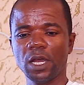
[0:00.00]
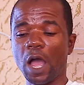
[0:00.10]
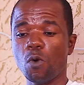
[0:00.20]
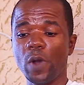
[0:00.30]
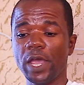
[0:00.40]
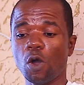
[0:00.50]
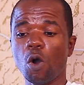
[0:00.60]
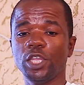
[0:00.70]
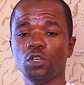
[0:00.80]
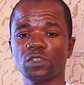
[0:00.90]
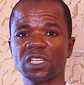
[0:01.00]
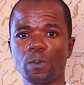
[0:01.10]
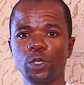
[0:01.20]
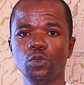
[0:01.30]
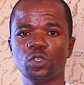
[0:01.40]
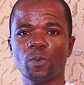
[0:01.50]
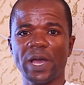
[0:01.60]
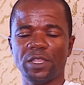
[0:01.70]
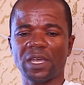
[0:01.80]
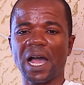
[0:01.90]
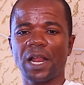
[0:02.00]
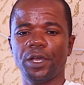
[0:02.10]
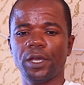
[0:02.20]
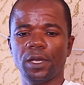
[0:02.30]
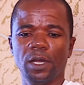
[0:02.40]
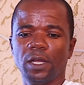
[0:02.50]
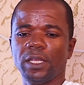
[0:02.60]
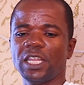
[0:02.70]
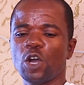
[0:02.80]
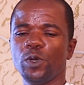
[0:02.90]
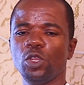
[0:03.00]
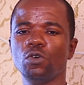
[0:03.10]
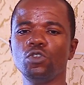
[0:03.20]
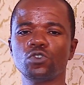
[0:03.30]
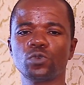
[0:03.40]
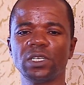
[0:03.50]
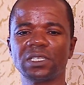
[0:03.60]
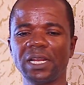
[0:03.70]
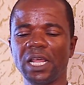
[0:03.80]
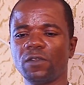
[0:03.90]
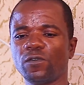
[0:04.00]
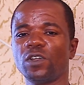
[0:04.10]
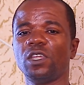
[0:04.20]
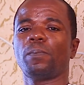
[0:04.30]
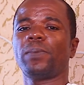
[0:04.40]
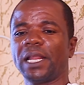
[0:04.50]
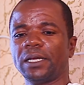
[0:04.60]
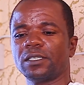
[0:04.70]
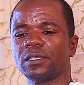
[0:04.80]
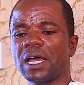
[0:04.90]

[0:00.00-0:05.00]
And when all the nutrients have been used up by algae, then there will be no nutrients left for the plant.